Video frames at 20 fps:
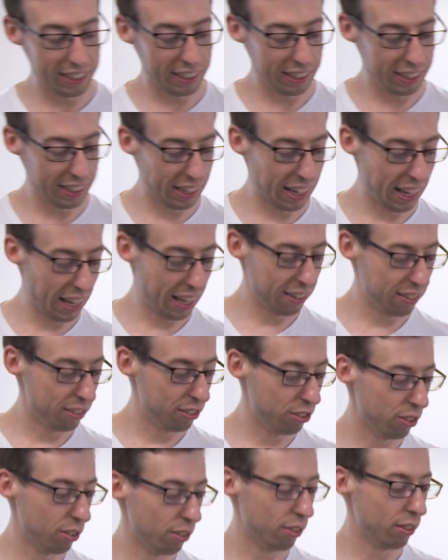These are
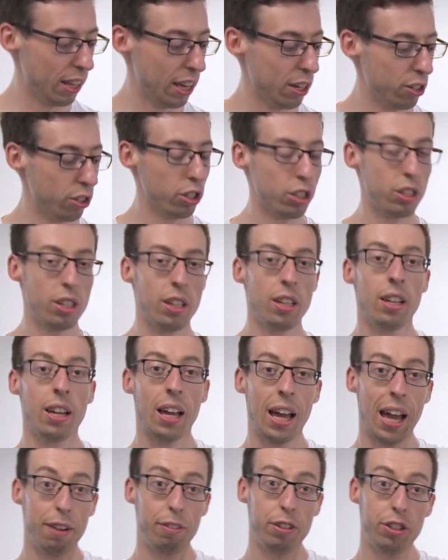they're just
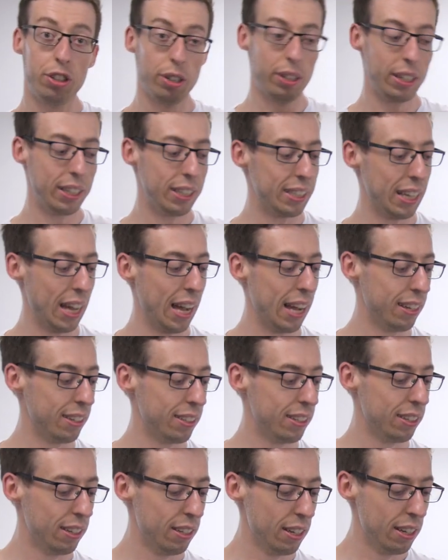heavy duty
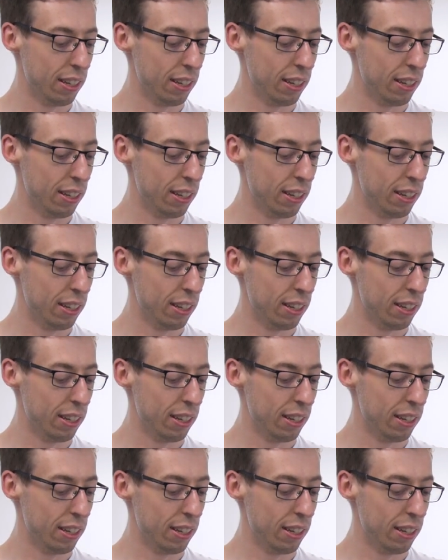stands.